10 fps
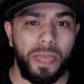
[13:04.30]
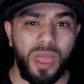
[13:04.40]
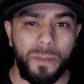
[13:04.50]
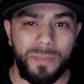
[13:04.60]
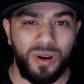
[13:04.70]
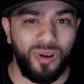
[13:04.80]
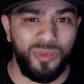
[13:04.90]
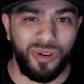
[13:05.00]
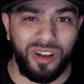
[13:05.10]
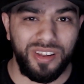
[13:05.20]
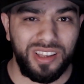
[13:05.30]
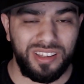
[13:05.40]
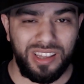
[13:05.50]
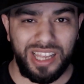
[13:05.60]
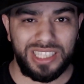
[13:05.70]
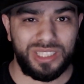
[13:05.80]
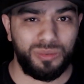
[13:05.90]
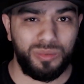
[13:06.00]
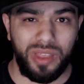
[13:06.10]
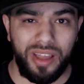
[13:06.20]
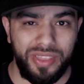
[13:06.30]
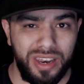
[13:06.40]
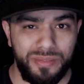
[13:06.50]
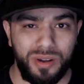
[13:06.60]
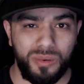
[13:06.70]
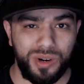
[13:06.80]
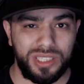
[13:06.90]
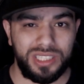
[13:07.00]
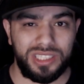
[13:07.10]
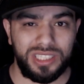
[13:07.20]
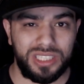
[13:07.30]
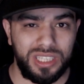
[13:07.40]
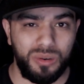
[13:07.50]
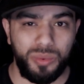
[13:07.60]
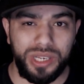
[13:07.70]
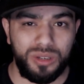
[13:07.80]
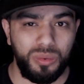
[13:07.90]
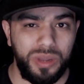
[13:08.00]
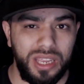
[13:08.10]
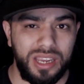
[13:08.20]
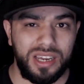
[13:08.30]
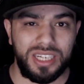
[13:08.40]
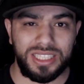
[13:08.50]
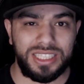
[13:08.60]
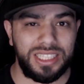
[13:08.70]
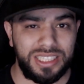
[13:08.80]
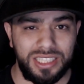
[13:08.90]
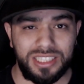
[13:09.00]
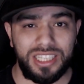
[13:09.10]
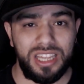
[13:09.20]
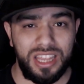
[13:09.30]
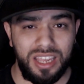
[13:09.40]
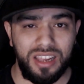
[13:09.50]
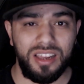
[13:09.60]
But overall, that's how the NFL works. It's just a week-to-week consistency thing.